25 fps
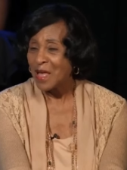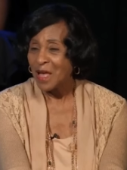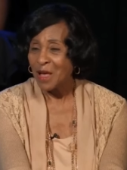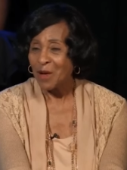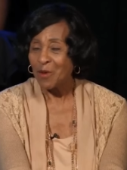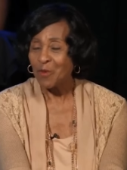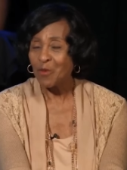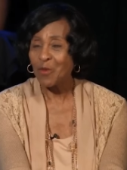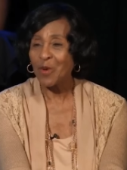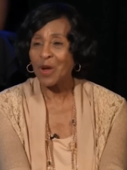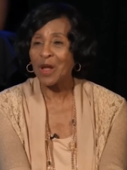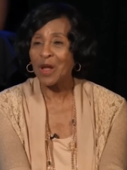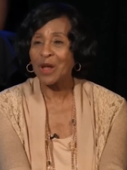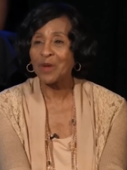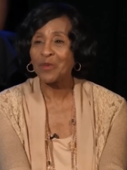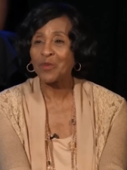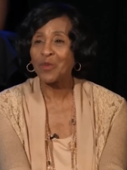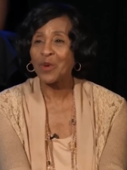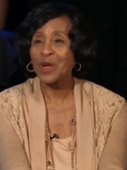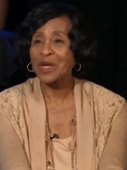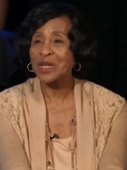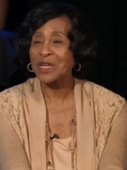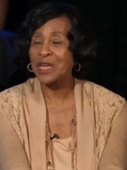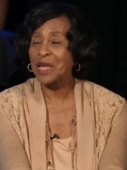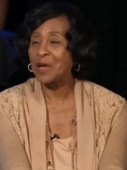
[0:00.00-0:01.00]
ability to
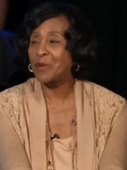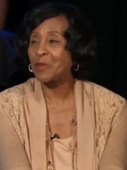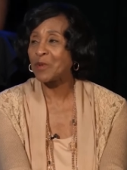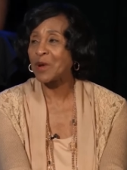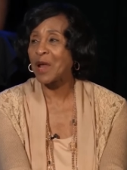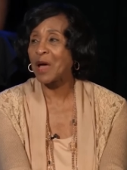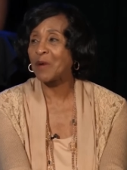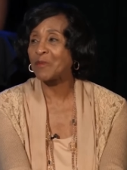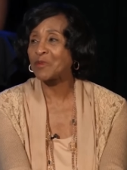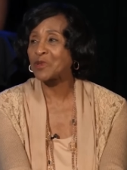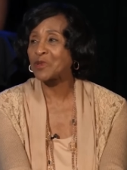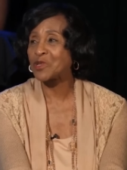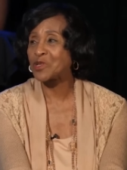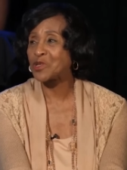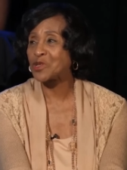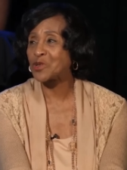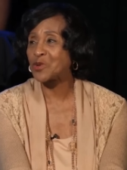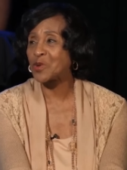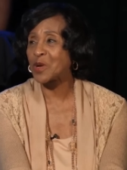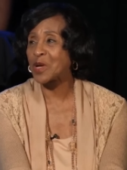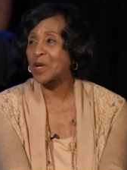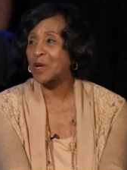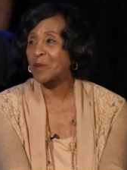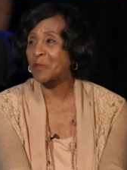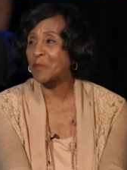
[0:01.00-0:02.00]
deliver smart
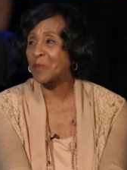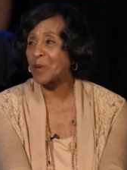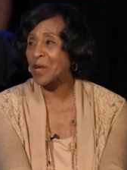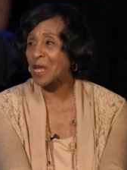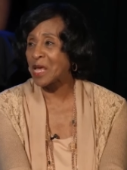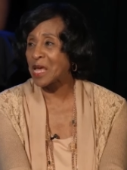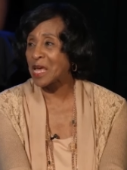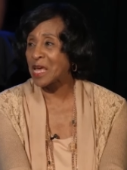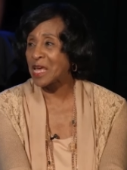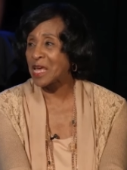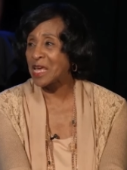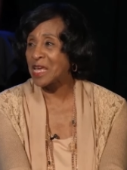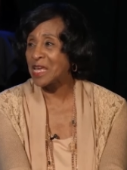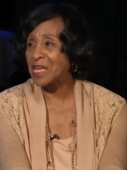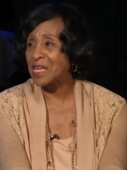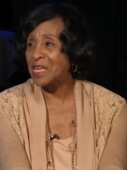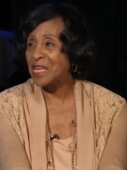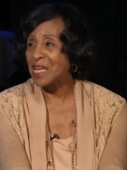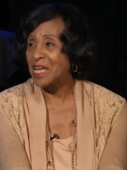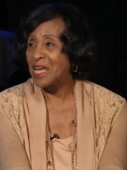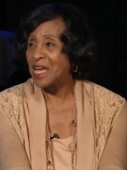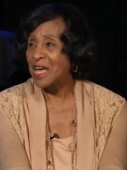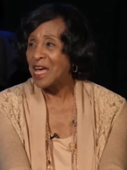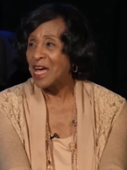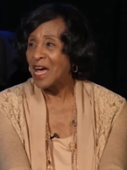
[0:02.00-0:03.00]
answers, a
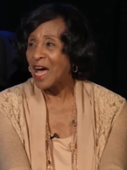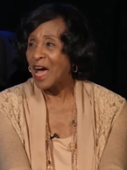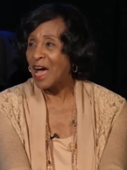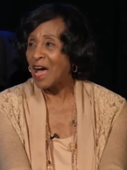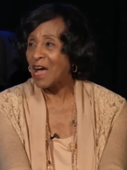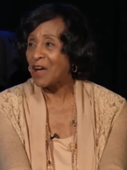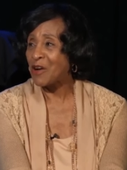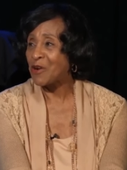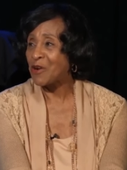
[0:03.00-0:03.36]
trait she